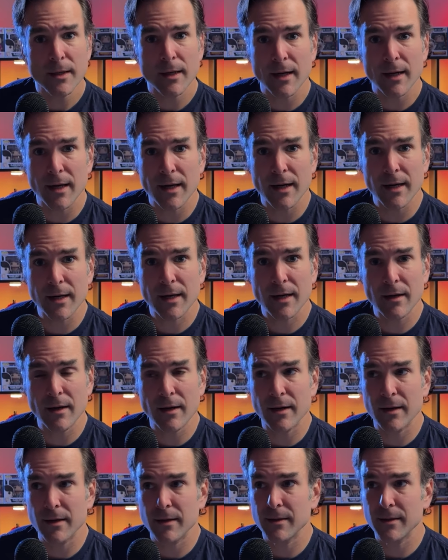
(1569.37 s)

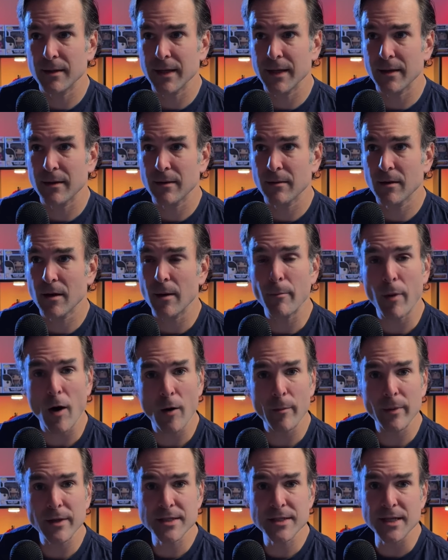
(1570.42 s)
like
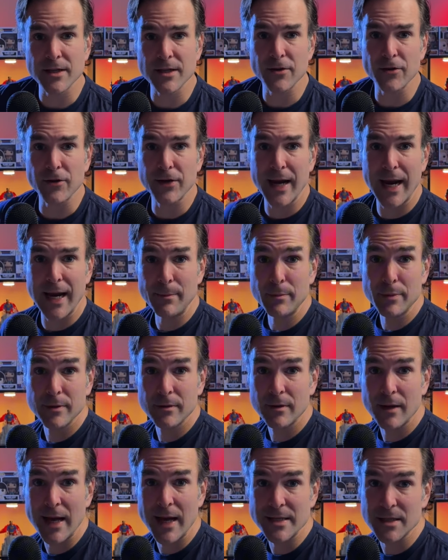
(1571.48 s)
compartments into their cape
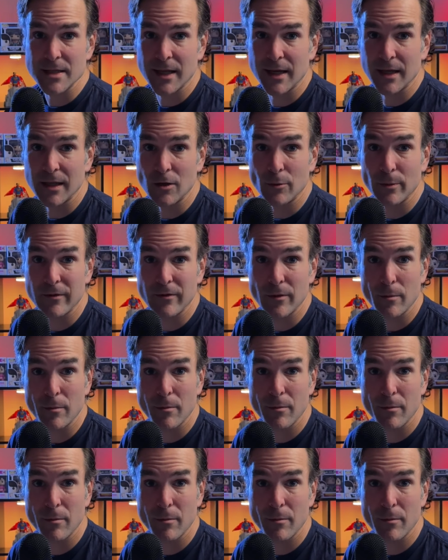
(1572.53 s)
as like a little bit of a